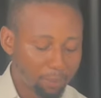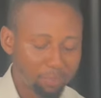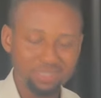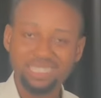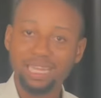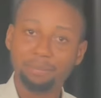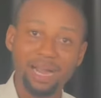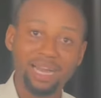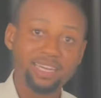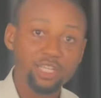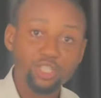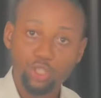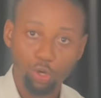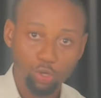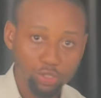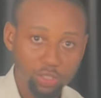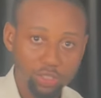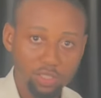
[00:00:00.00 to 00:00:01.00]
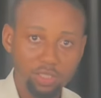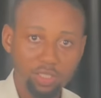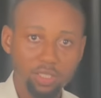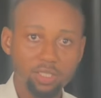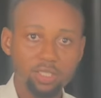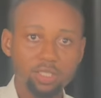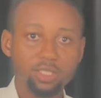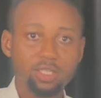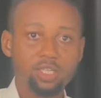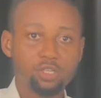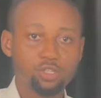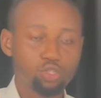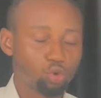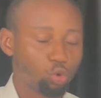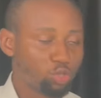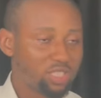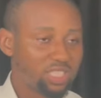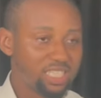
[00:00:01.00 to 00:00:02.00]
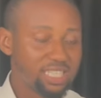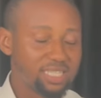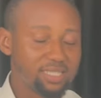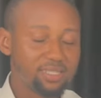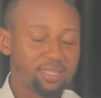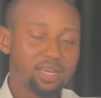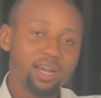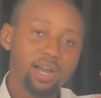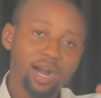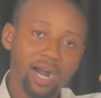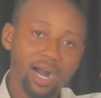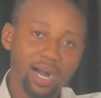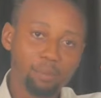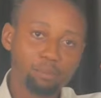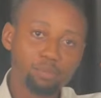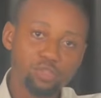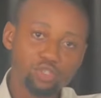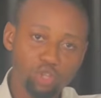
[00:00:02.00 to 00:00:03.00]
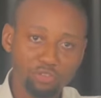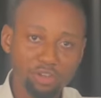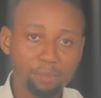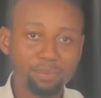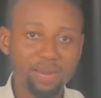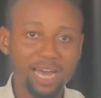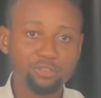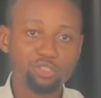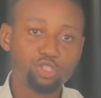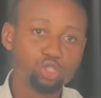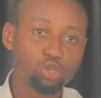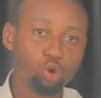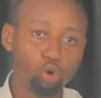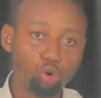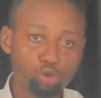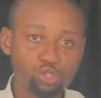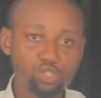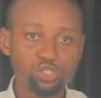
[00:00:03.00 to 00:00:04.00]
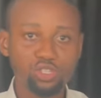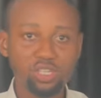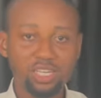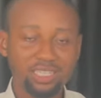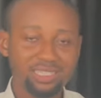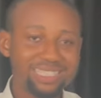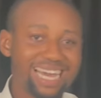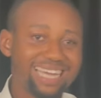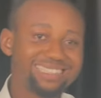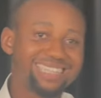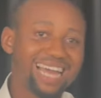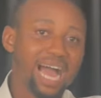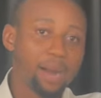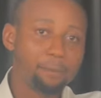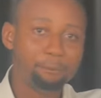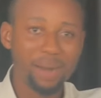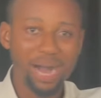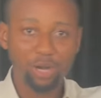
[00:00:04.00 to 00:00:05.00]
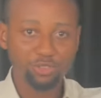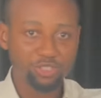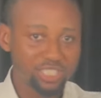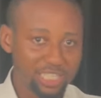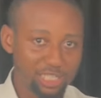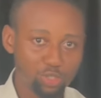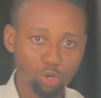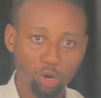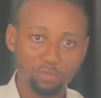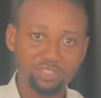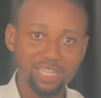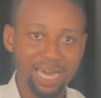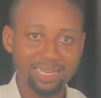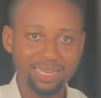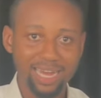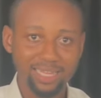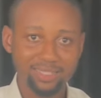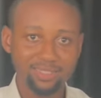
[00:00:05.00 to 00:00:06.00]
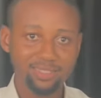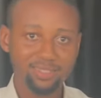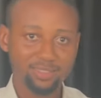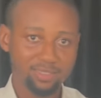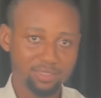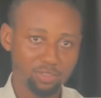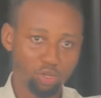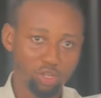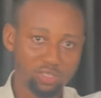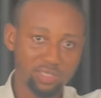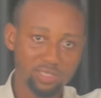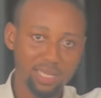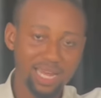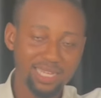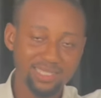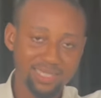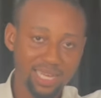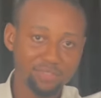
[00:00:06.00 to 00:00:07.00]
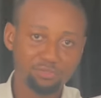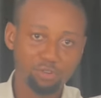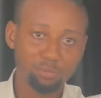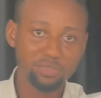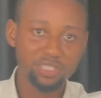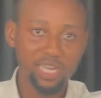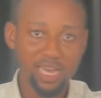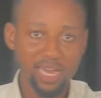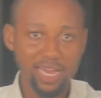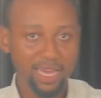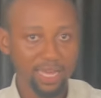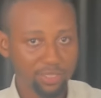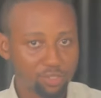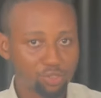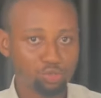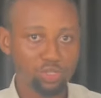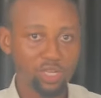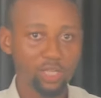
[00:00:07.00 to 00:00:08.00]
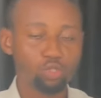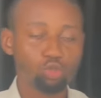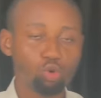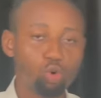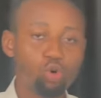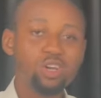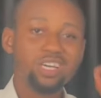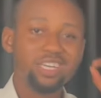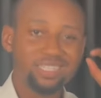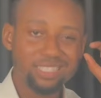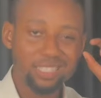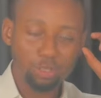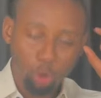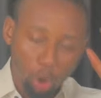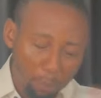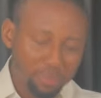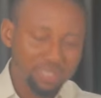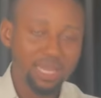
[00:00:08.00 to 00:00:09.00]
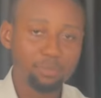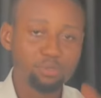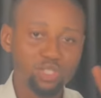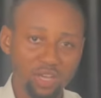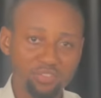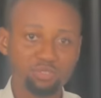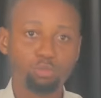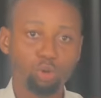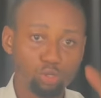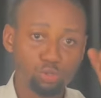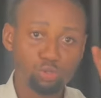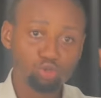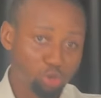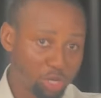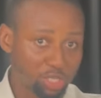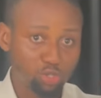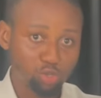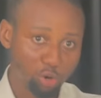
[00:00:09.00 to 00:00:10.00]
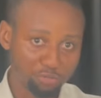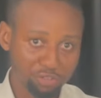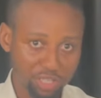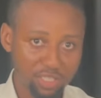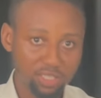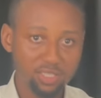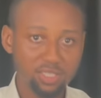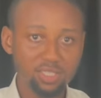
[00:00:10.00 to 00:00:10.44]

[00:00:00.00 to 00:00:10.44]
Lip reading: demarcation. So the survey plan shows the entire boundaries of their land. Your land starts from here, ends to here. So the company themselves must do a survey,